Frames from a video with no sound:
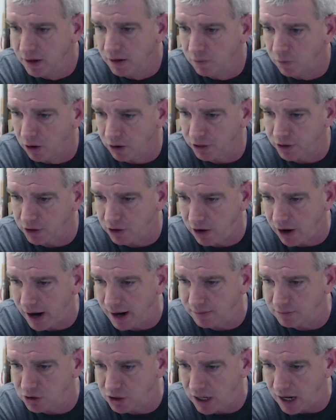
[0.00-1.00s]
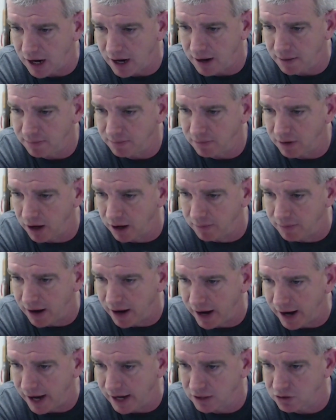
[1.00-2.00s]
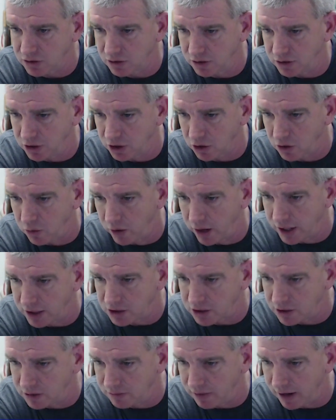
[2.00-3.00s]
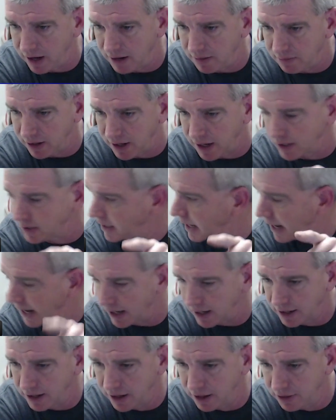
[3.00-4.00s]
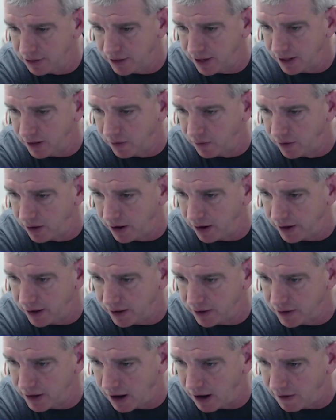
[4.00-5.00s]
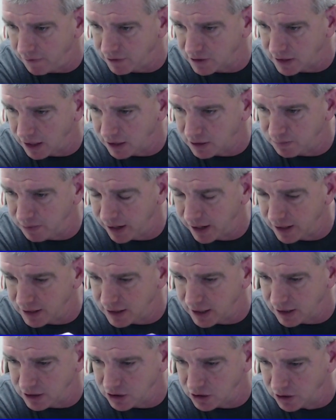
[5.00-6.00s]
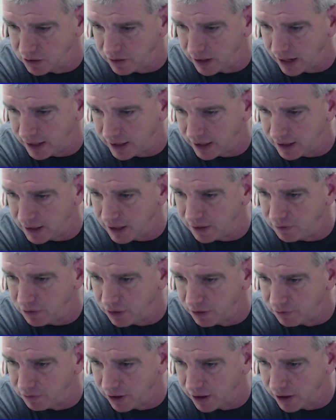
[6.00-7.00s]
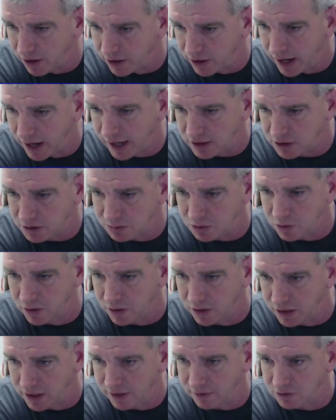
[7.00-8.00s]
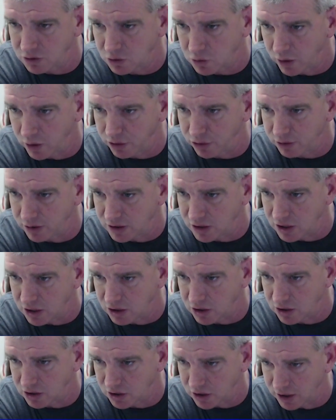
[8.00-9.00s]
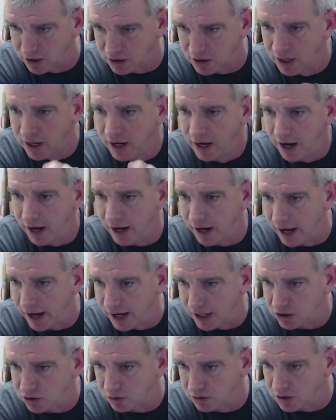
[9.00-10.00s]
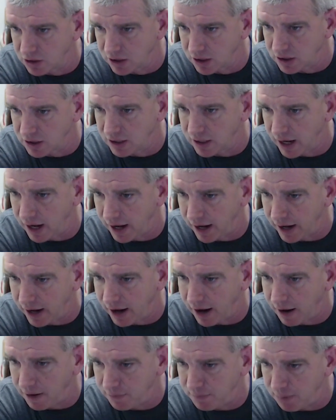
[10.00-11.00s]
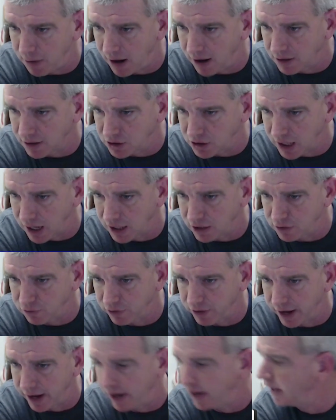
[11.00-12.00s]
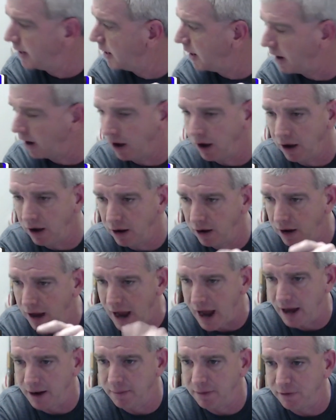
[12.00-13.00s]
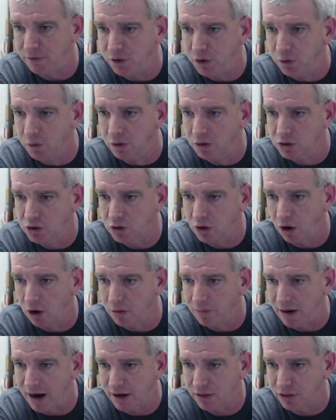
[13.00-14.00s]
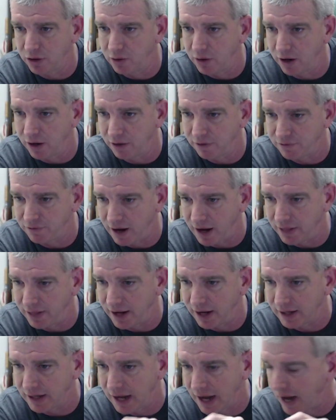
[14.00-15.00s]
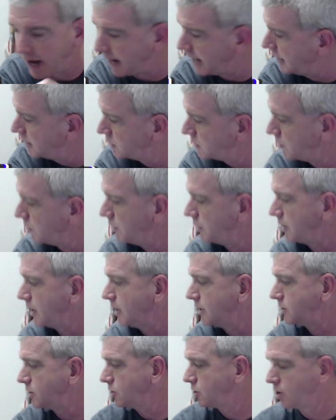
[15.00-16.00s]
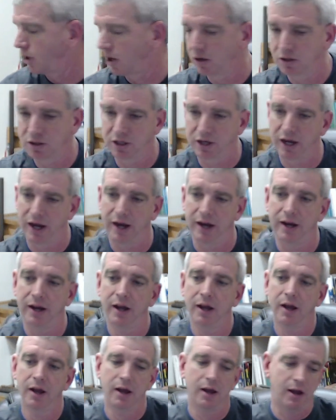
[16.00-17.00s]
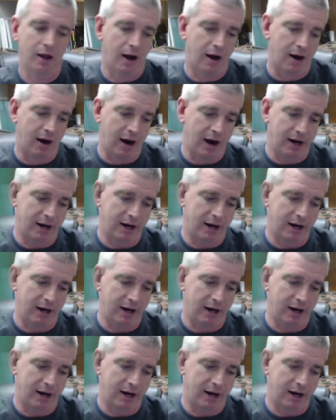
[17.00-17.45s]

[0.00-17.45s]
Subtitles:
worth a crap job about answering your question, man, because I had another thing going on here in the office I was paying attention to, and I didn't give you a very good answer between the difference between a 366 and a S369, and I apologize for that. Adam, if you will scroll back through here and find that guy, he's the one that gets the shirt today. All right,